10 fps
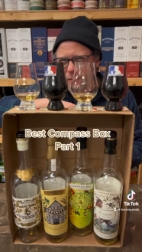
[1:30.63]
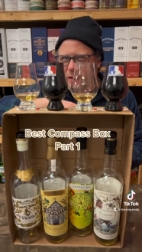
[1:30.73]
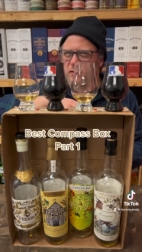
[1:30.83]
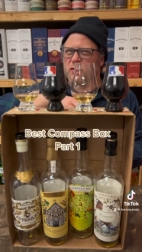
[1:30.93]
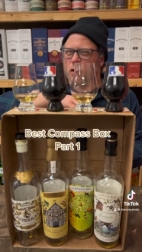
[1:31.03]

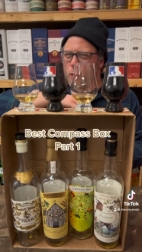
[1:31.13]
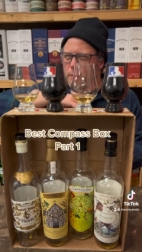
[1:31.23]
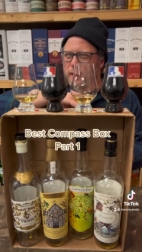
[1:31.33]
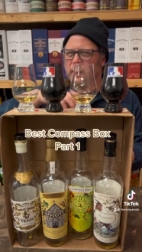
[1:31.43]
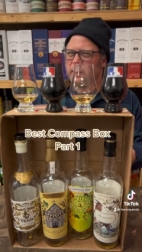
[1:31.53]

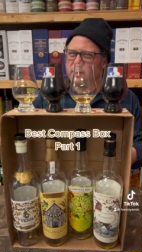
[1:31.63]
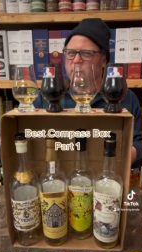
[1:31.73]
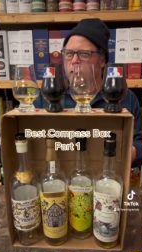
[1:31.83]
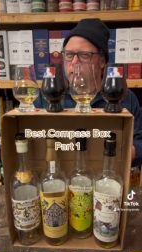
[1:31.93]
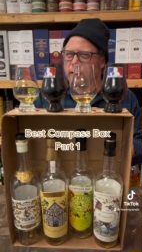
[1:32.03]
soapy,
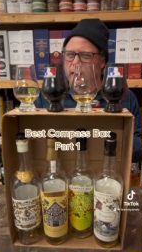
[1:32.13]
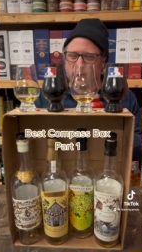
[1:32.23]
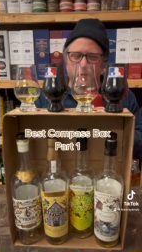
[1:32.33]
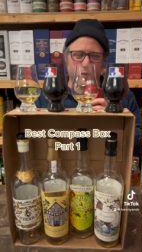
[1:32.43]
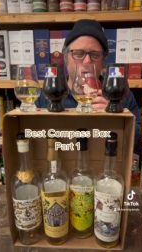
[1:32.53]
salty kind
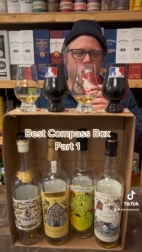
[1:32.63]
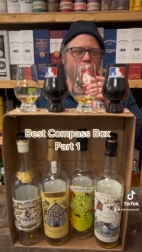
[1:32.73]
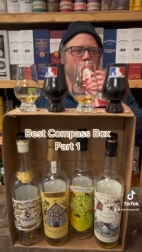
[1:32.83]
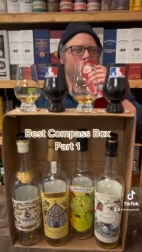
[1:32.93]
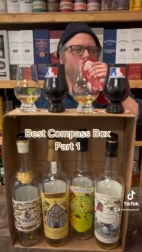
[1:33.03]
of thing going on.
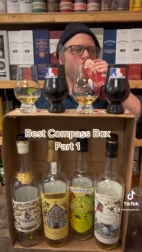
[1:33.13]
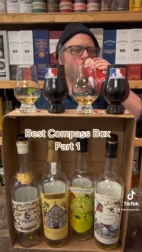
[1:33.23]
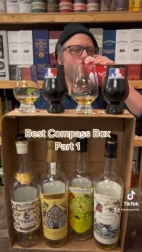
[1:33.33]
Okay. A